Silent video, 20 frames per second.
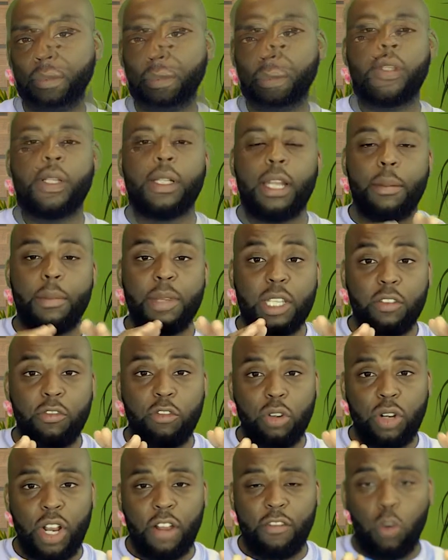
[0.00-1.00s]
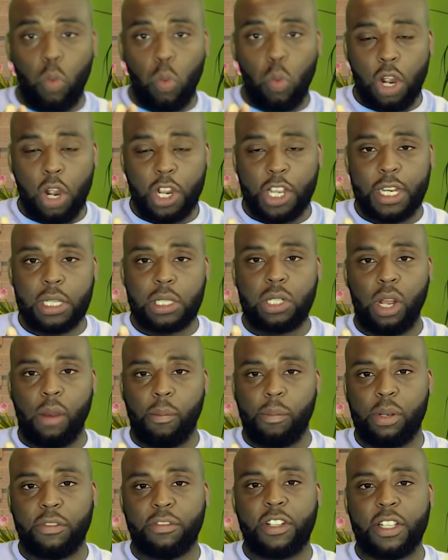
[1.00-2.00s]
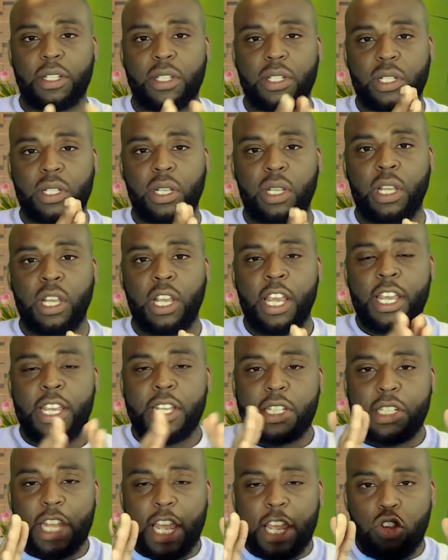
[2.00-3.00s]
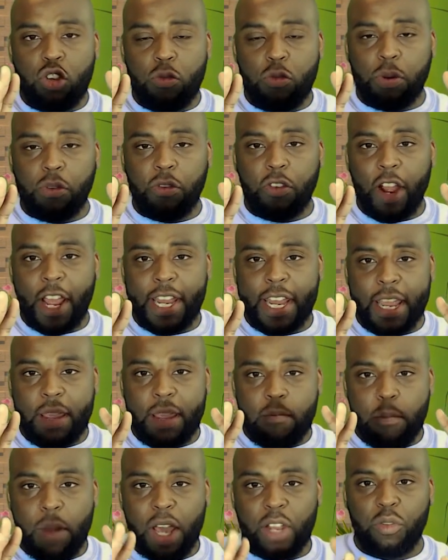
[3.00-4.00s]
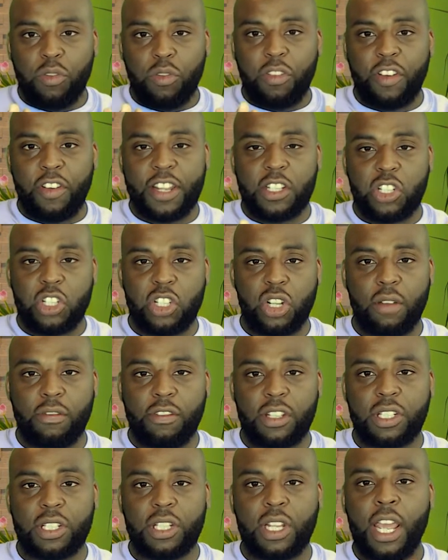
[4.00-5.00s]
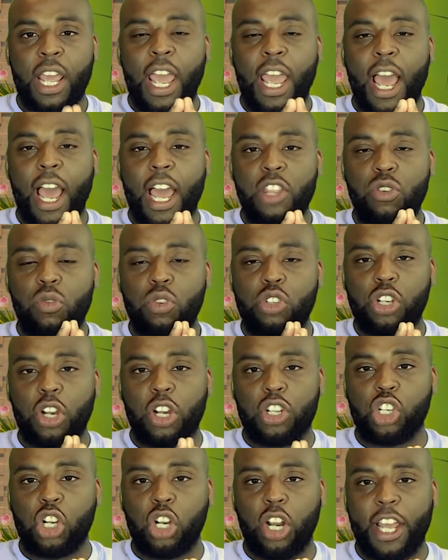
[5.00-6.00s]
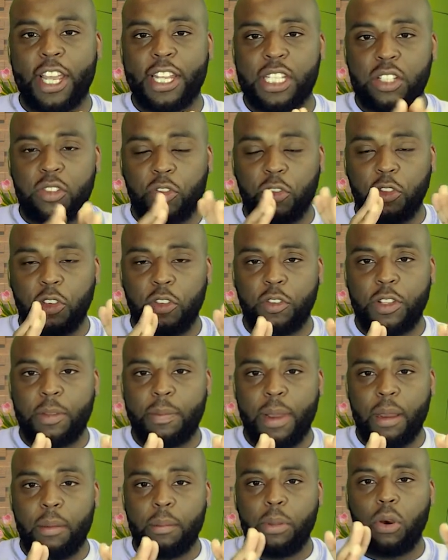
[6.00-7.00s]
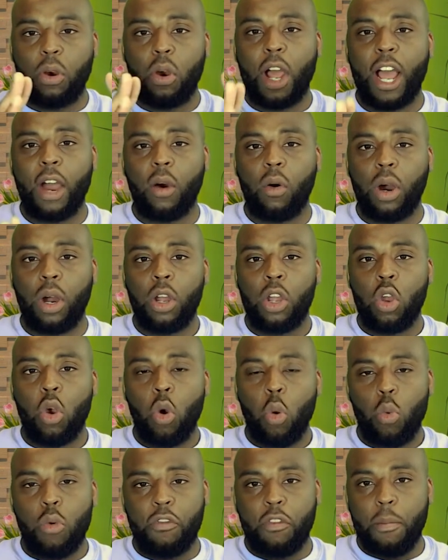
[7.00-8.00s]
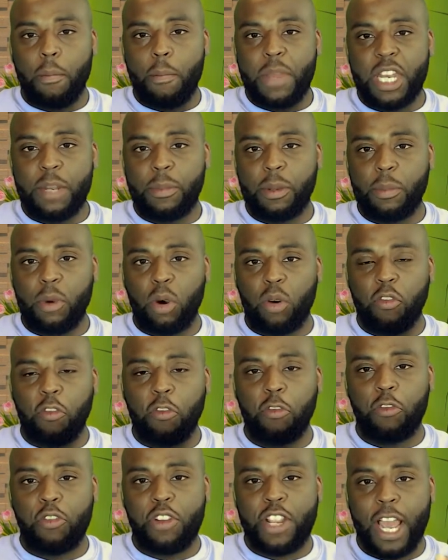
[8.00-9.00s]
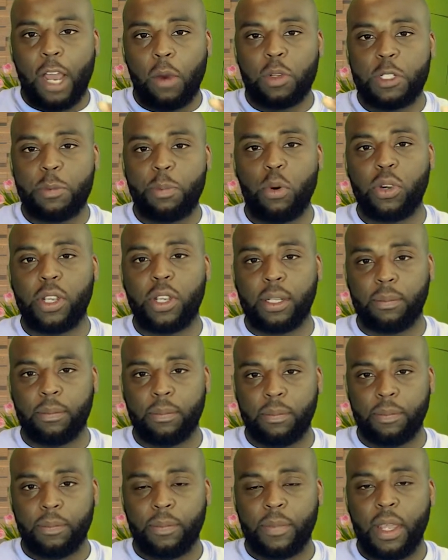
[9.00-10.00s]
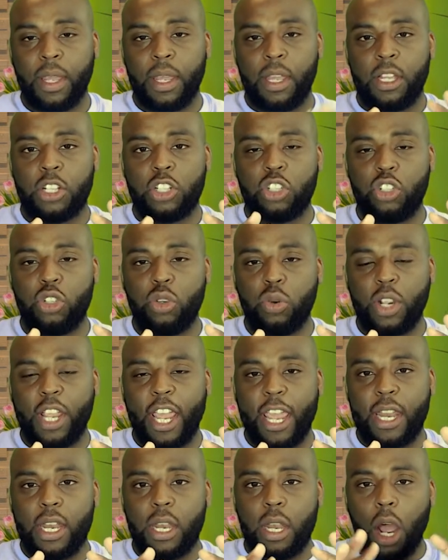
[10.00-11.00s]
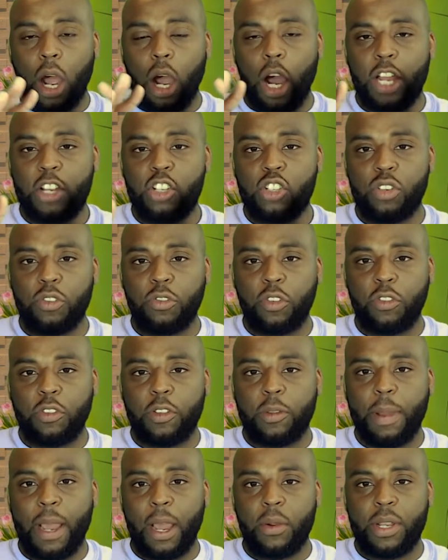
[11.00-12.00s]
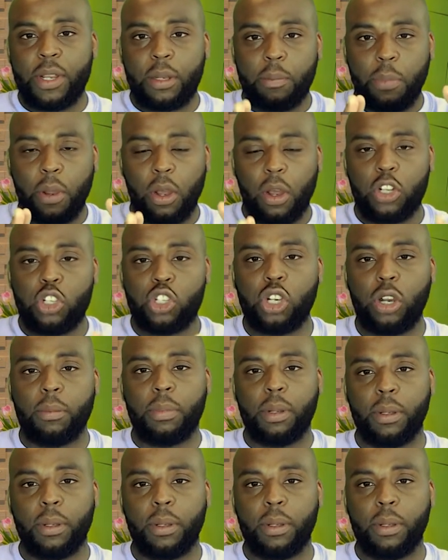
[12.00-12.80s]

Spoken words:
Let me give you another working example of this. Say you provide a man with a van service and you charge clients £50 per hour with a minimum of 3 hours booking. So you're getting £150 in per job.